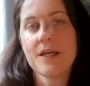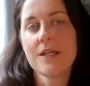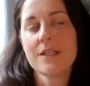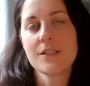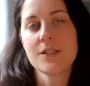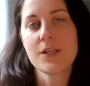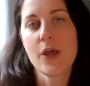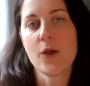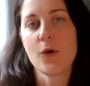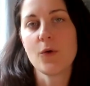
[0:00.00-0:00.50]

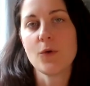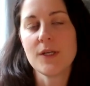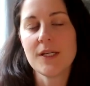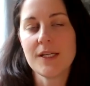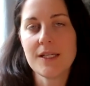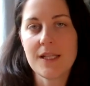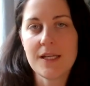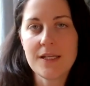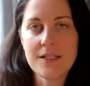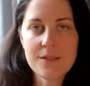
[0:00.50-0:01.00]
So
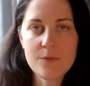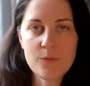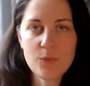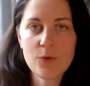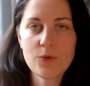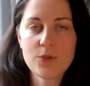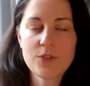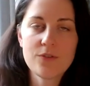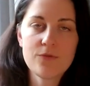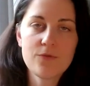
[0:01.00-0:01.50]
it is
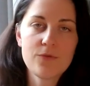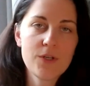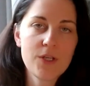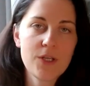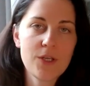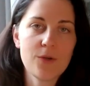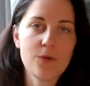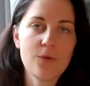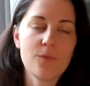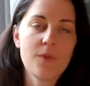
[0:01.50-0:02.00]
important for
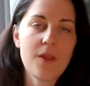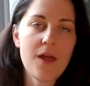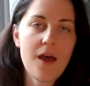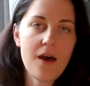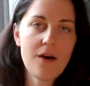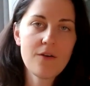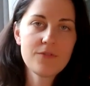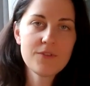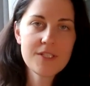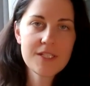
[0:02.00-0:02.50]
you,
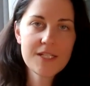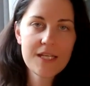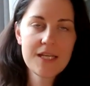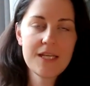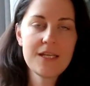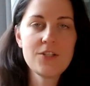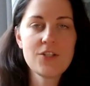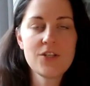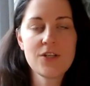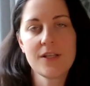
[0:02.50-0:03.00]
after
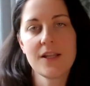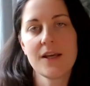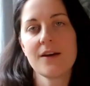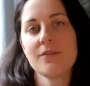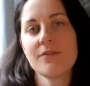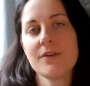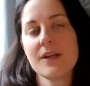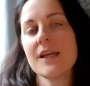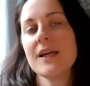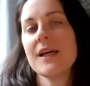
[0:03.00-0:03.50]
each and
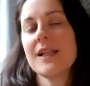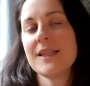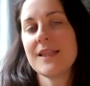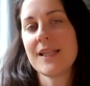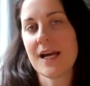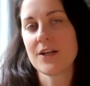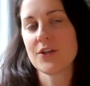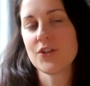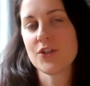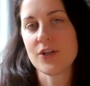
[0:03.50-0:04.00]
every
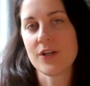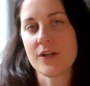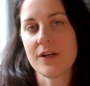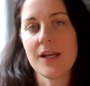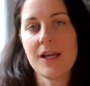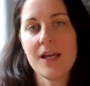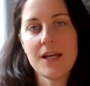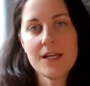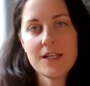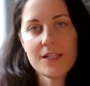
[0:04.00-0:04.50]

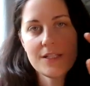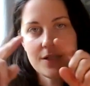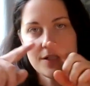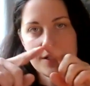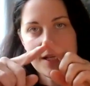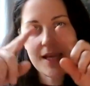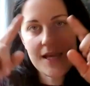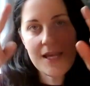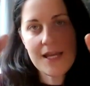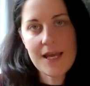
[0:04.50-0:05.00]
lecture, to
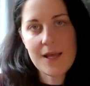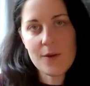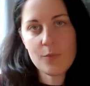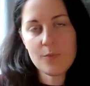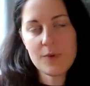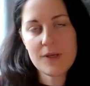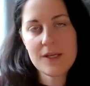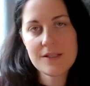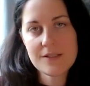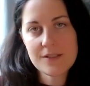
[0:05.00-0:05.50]
take a
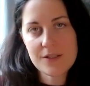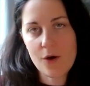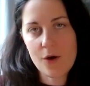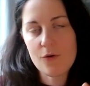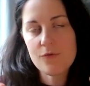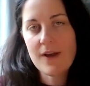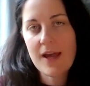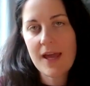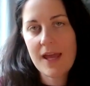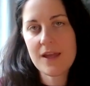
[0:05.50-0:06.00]
piece
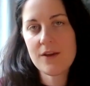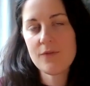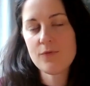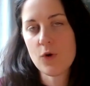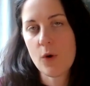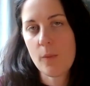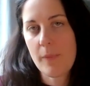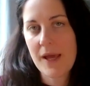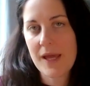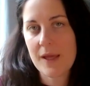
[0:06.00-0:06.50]
of
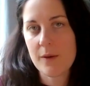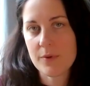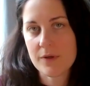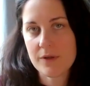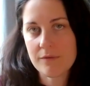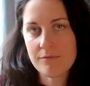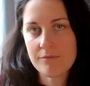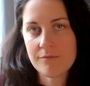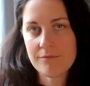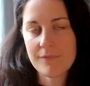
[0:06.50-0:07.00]
A4
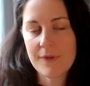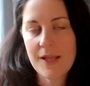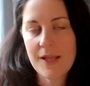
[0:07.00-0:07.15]
paper